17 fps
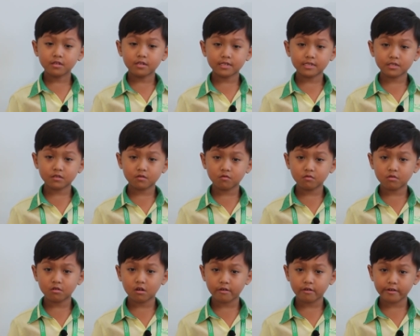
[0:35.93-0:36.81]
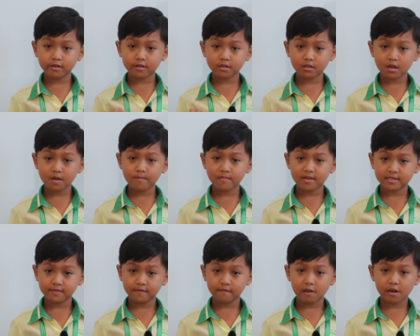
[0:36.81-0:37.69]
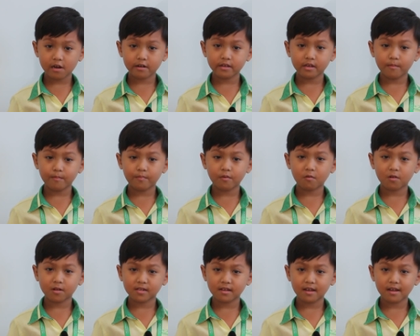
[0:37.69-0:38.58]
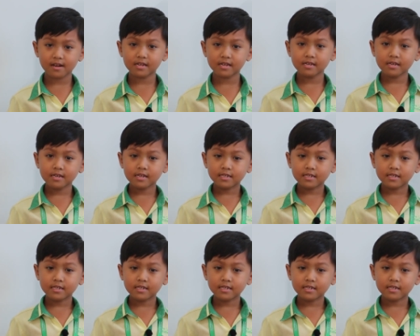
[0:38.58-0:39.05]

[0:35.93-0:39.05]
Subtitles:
the school curriculum is very important